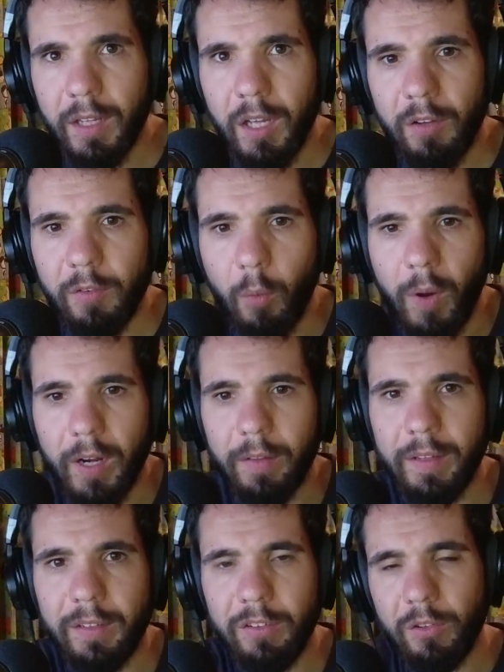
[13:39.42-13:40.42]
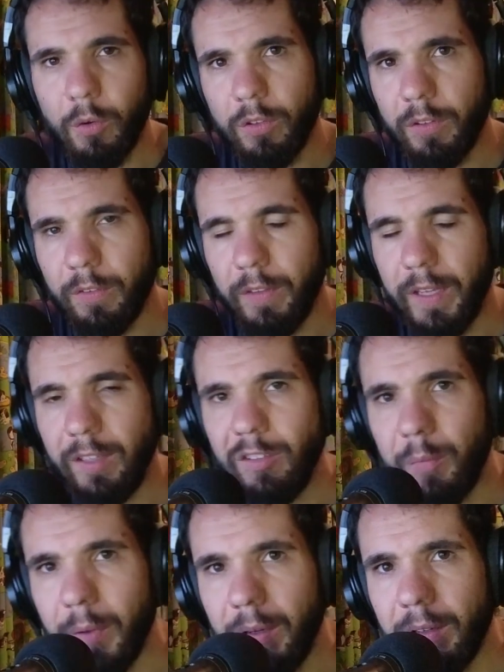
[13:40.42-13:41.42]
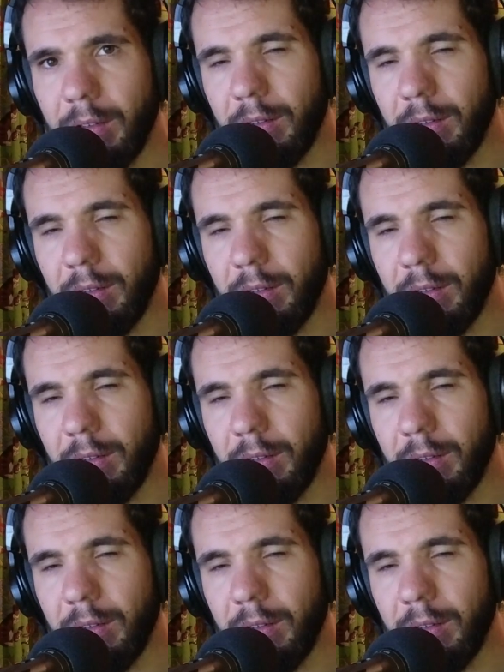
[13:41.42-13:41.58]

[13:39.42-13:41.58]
for one of these sorts of things. But,